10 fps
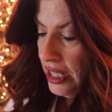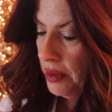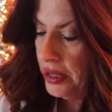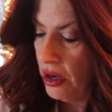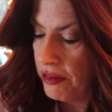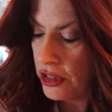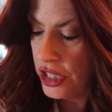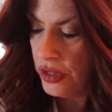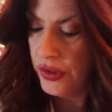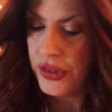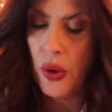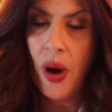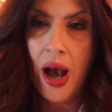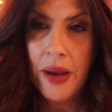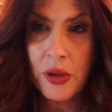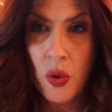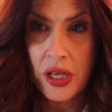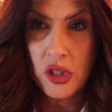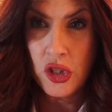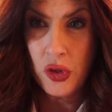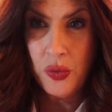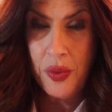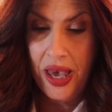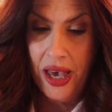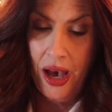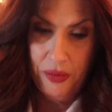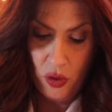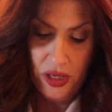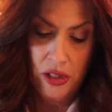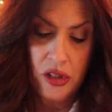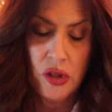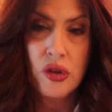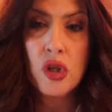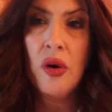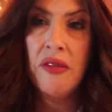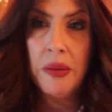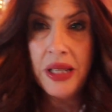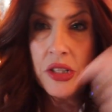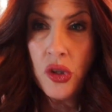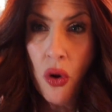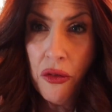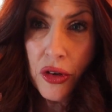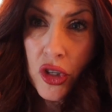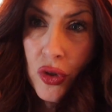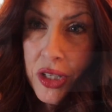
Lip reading: coming over too, so I'm going to do two of them. Let's go over to the